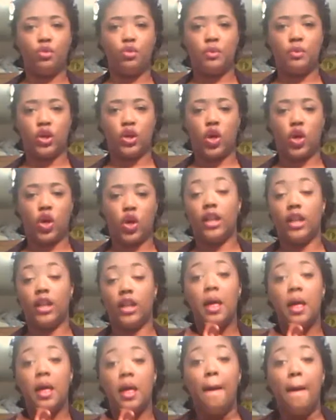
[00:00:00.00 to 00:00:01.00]
you want to call it.
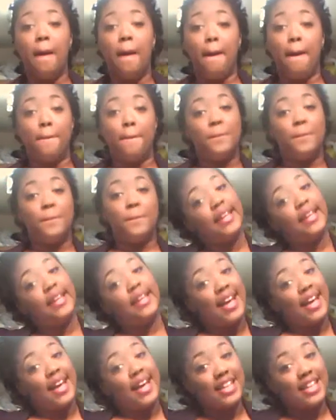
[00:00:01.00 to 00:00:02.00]
But
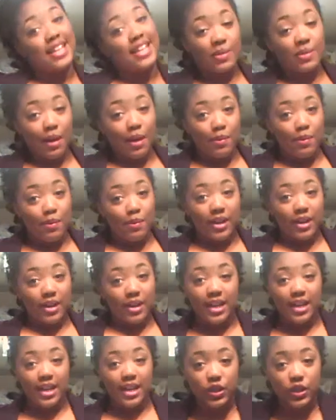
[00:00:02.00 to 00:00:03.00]
yes, that's what I'm wearing
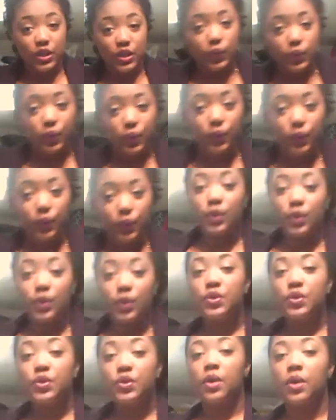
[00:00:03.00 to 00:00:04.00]
today to school.
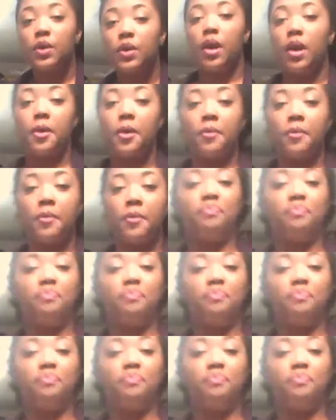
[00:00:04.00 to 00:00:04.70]
So, um,